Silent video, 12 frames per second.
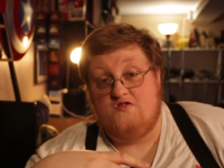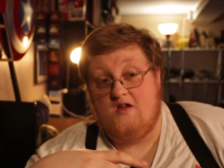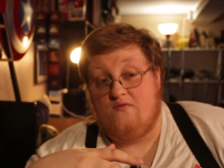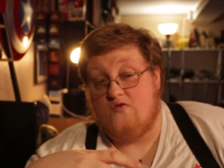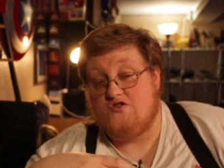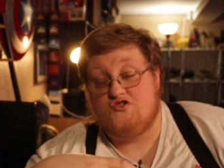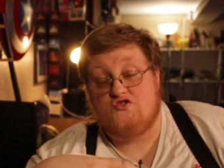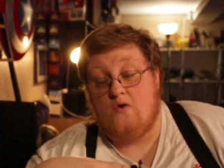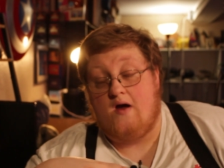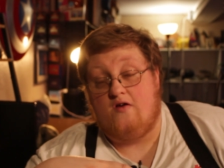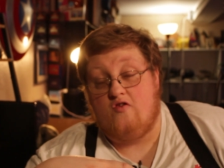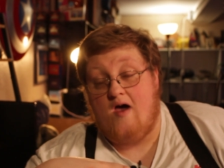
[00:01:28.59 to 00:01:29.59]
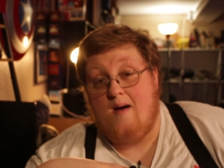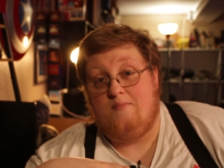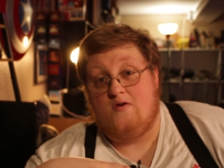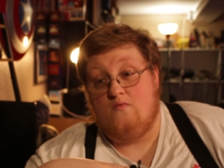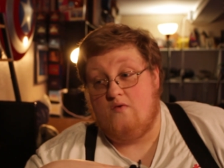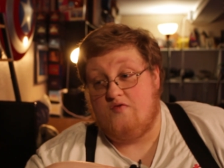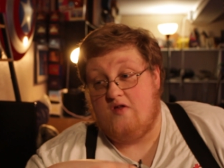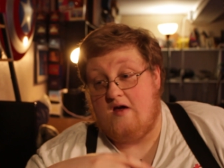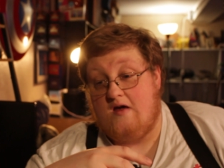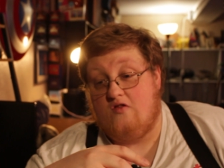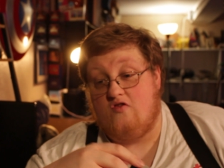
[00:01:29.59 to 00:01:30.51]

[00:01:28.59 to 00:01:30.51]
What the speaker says: different strikes happen with the